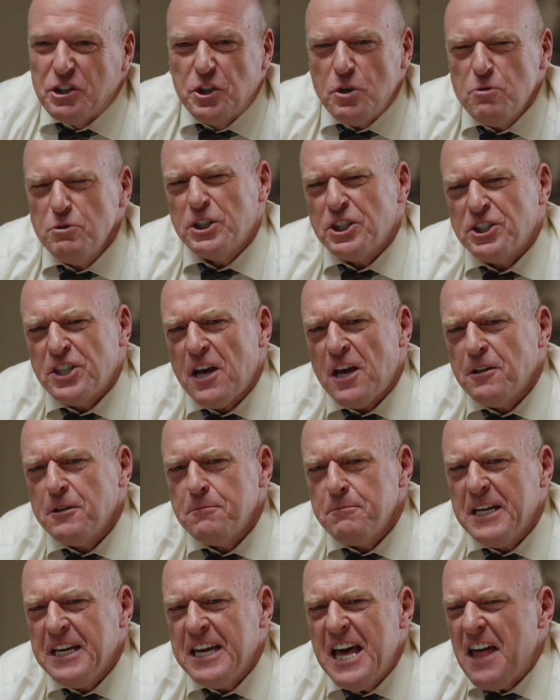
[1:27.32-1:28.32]
Students
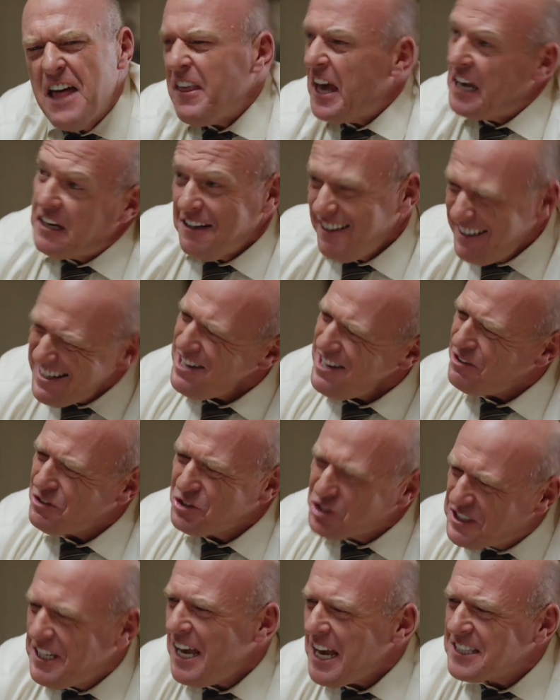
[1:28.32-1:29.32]
telling me that
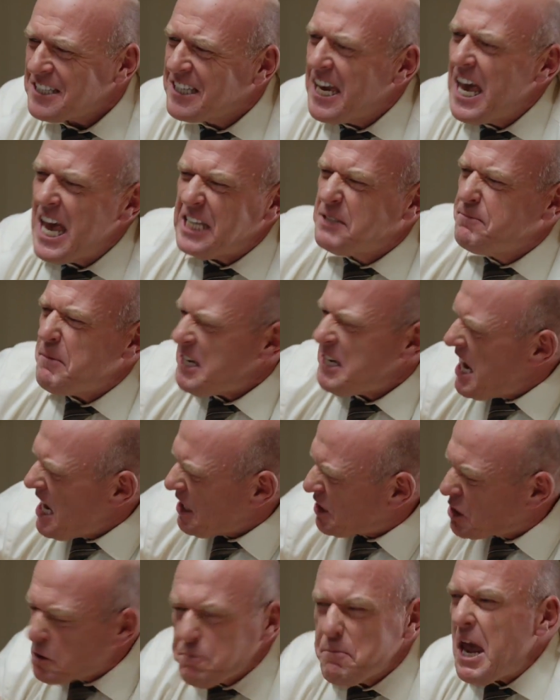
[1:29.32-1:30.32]
Neil's desk has been
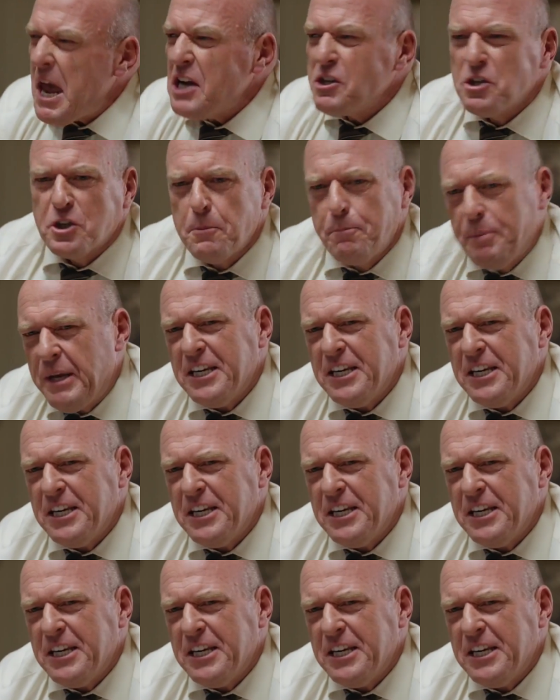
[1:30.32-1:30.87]
smashed to